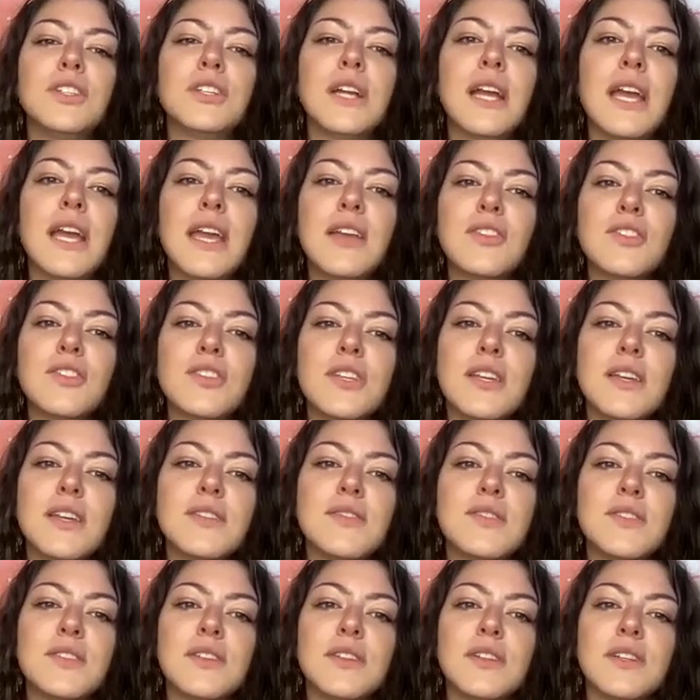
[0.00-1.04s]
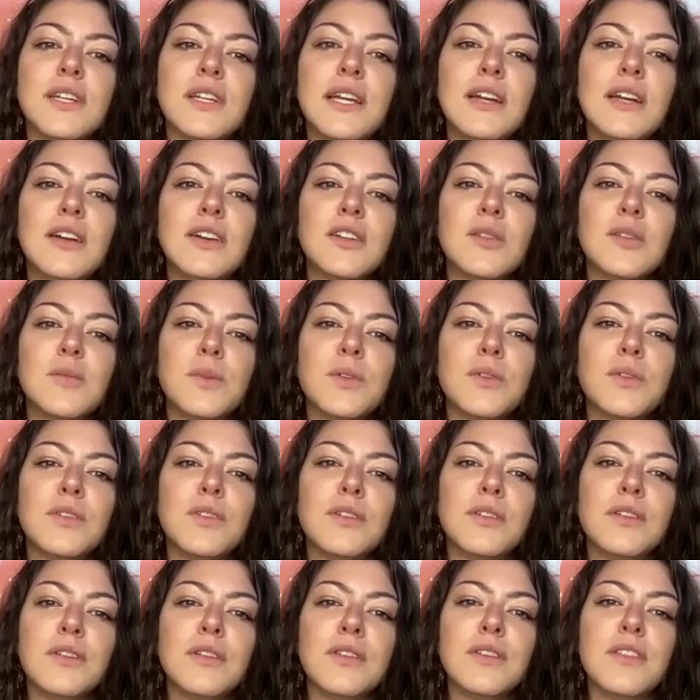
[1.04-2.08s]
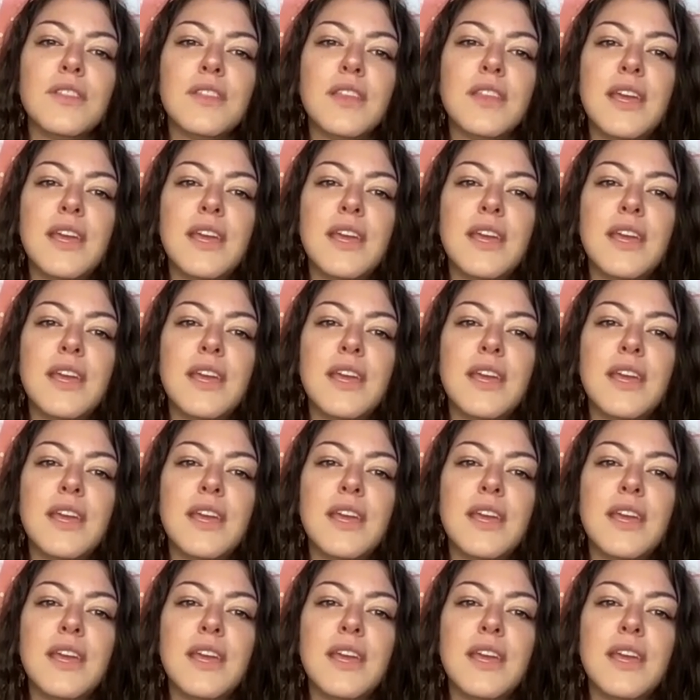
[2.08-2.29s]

you're anxious, you're irritable,